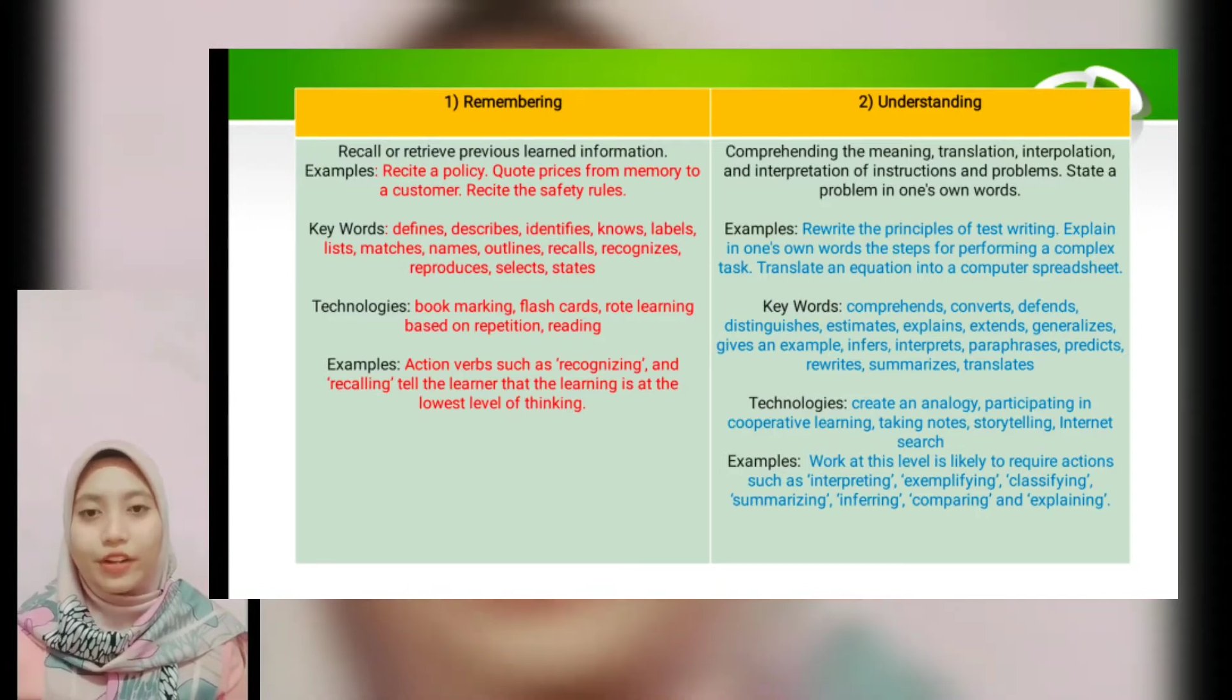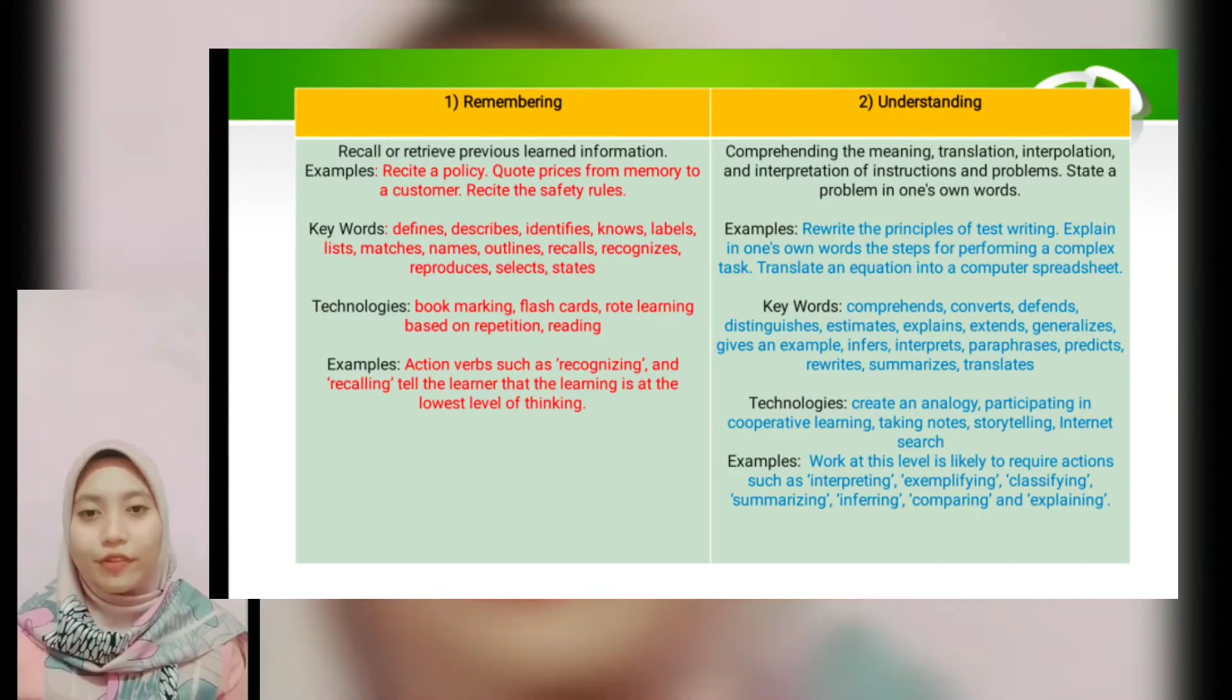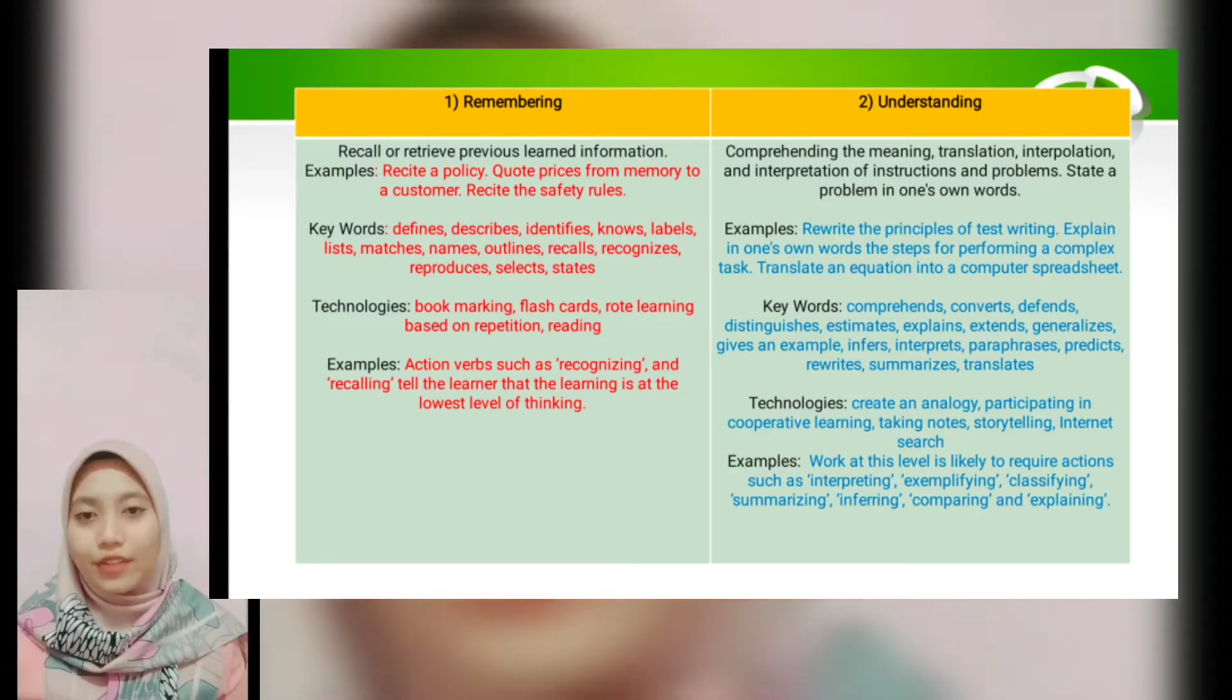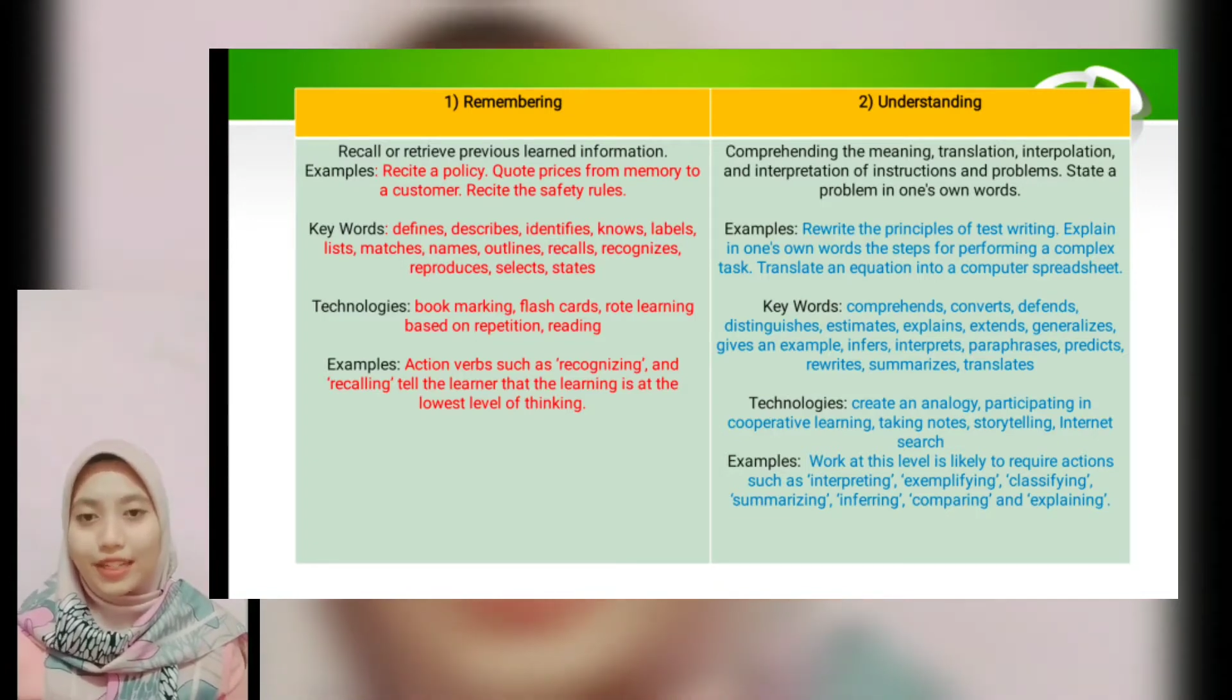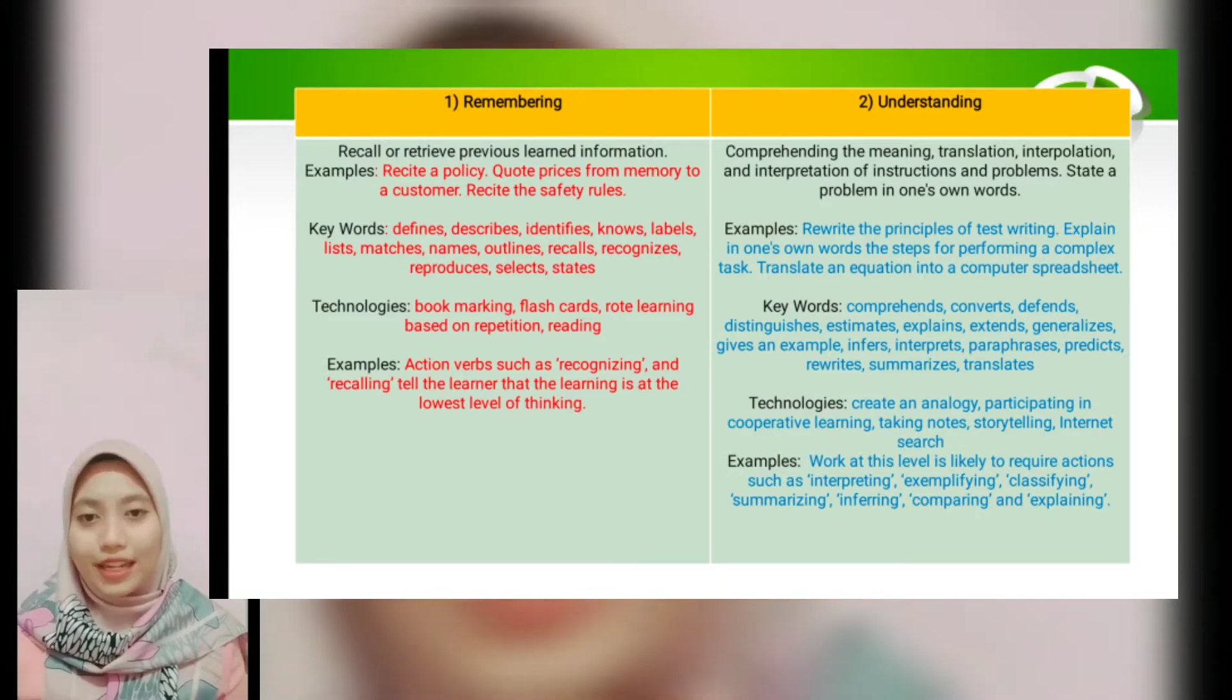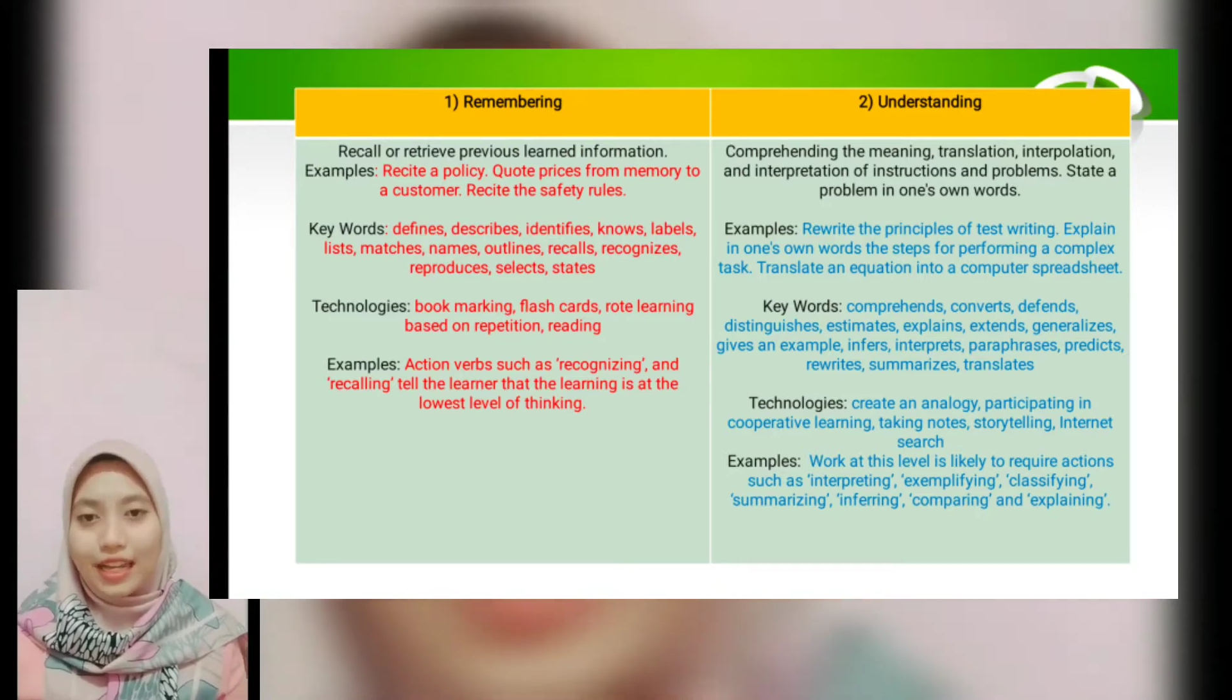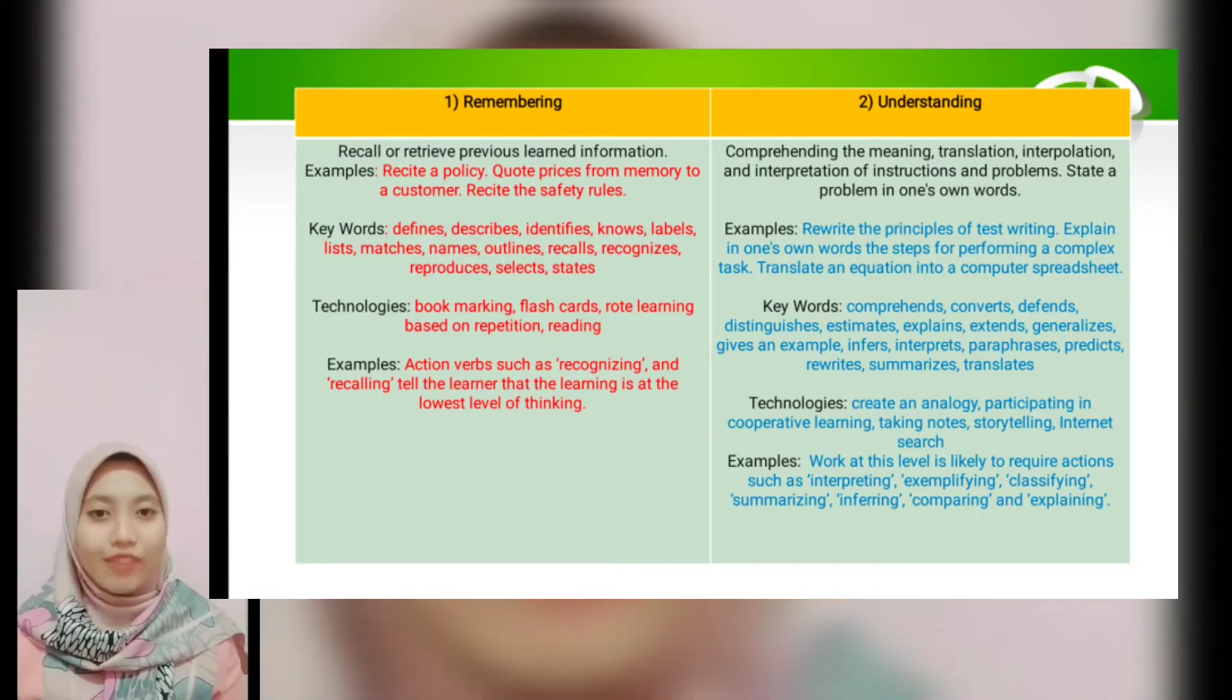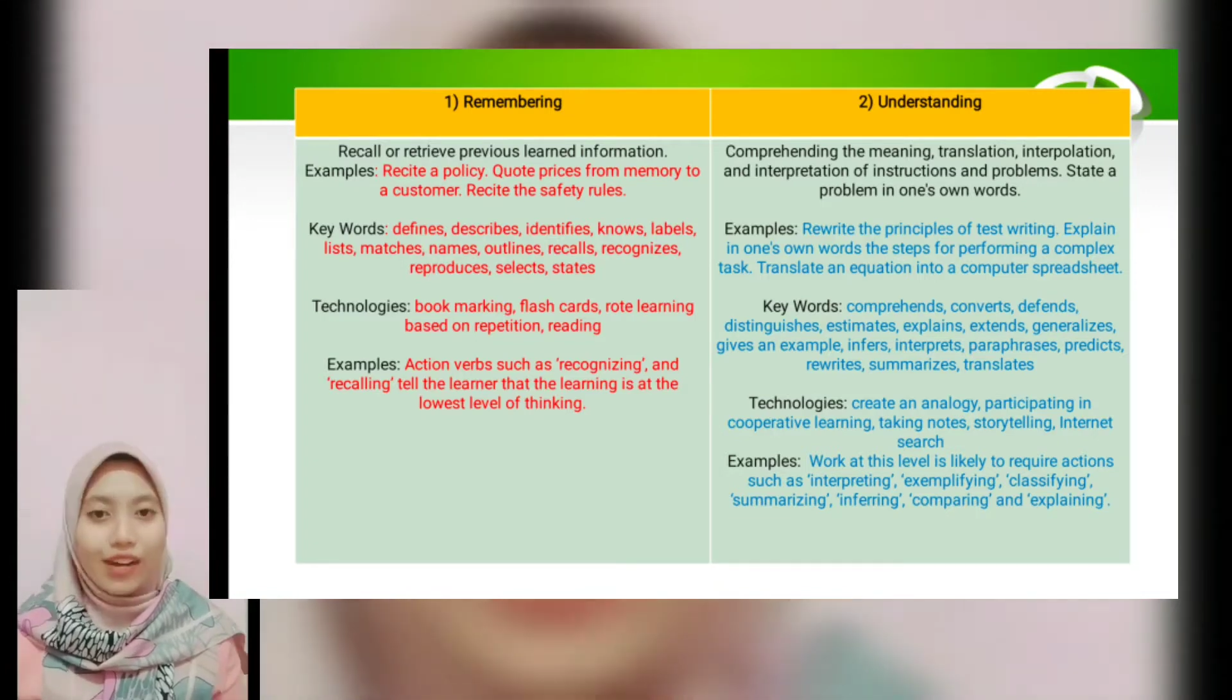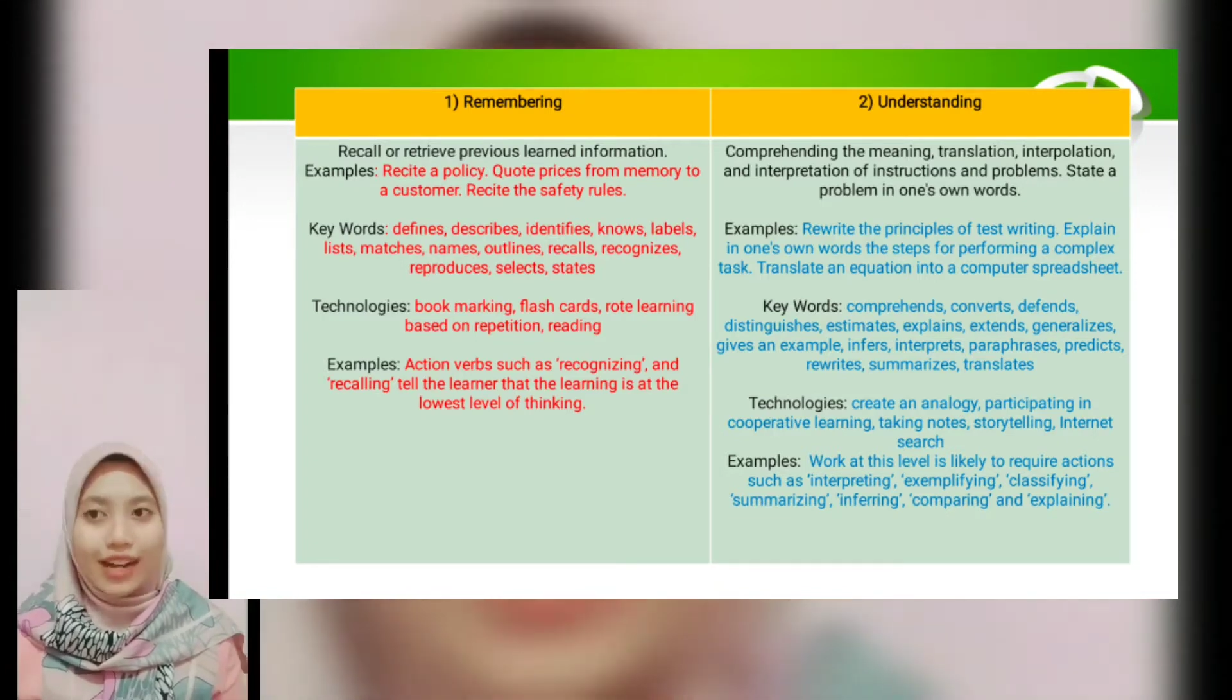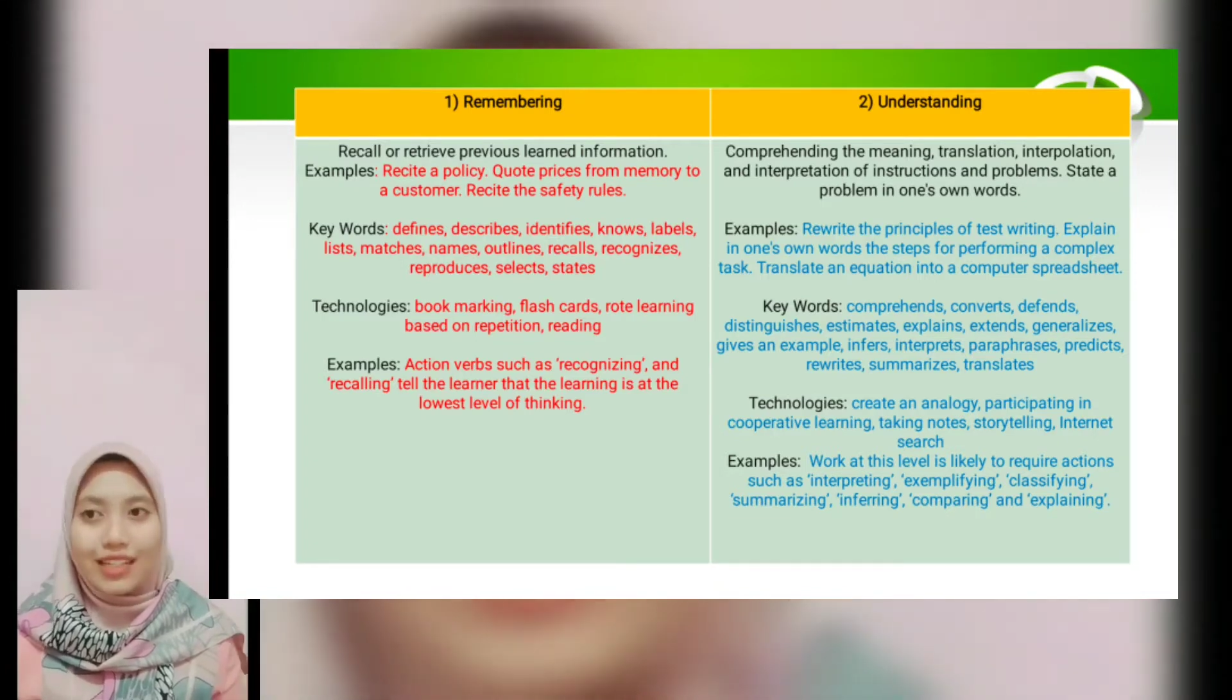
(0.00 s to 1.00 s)
of the class,
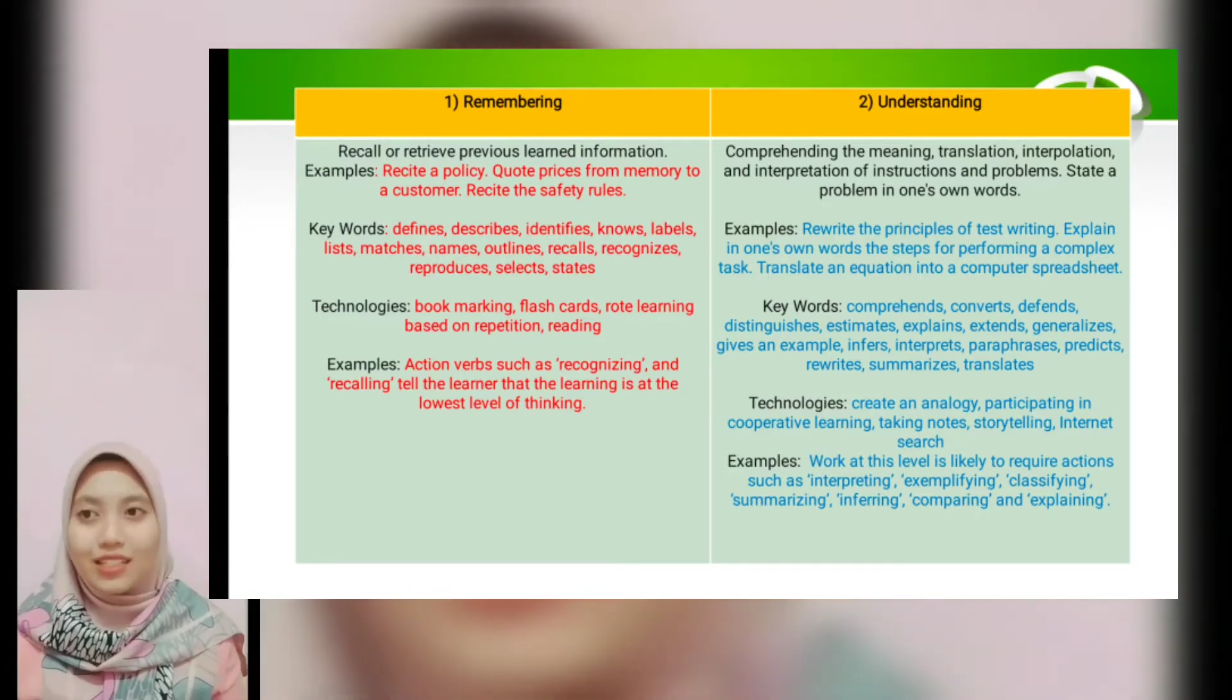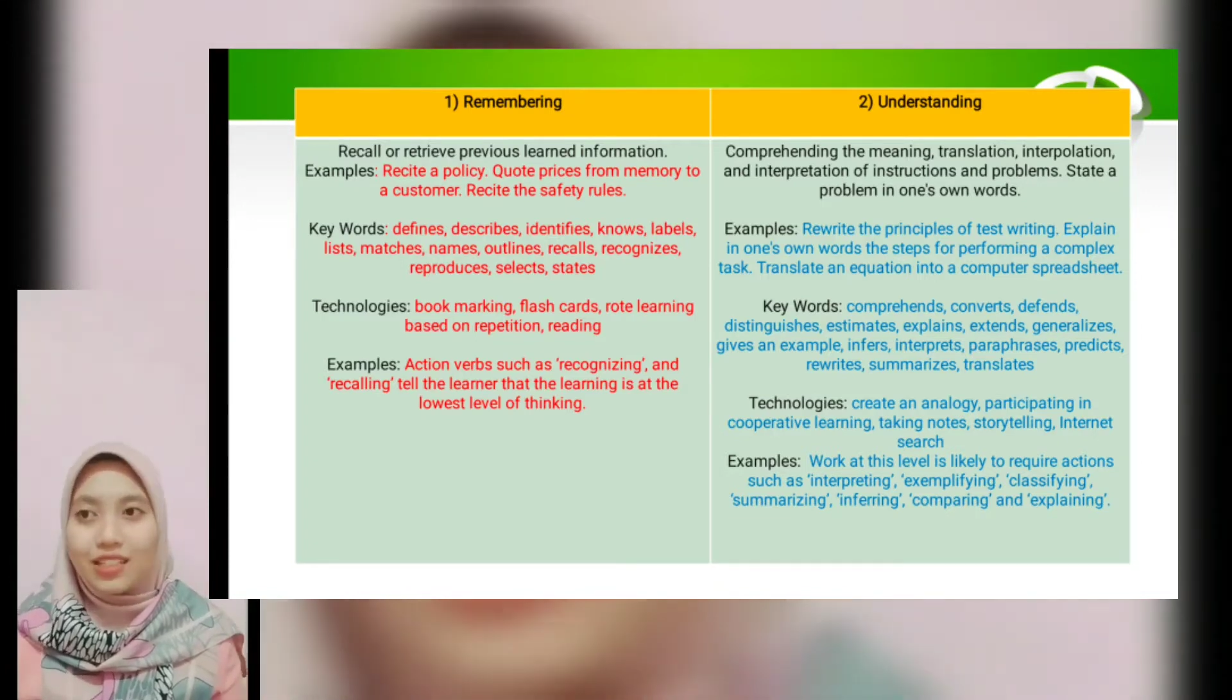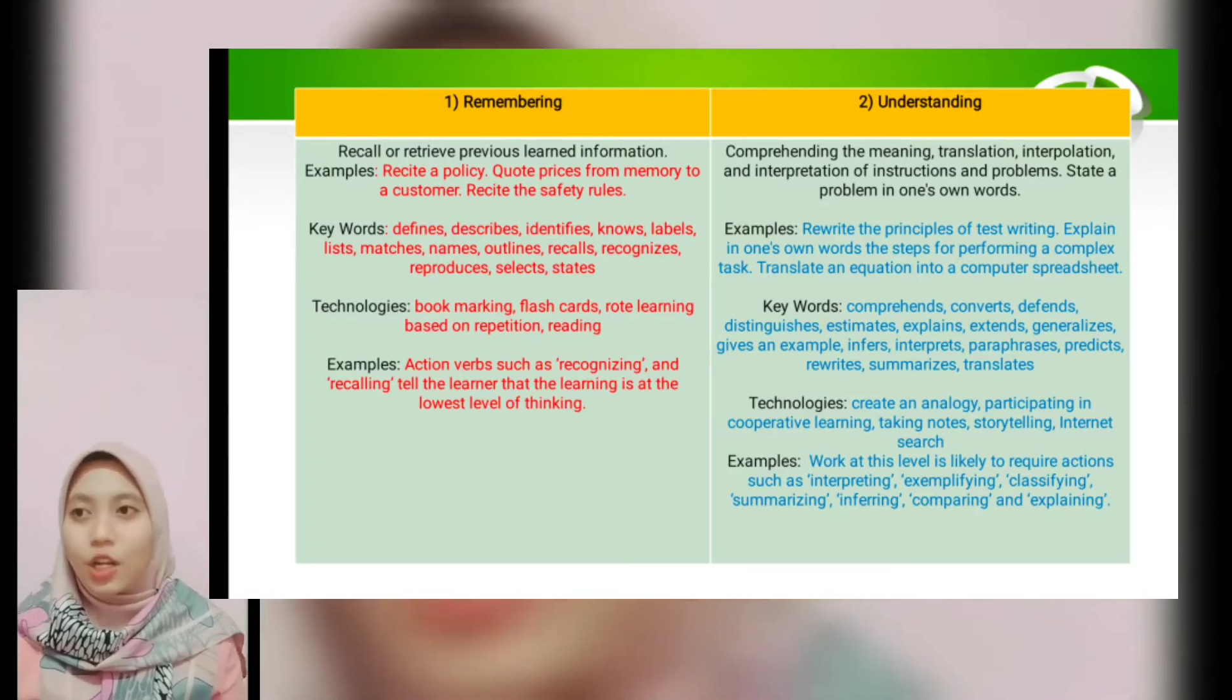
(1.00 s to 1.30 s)
files,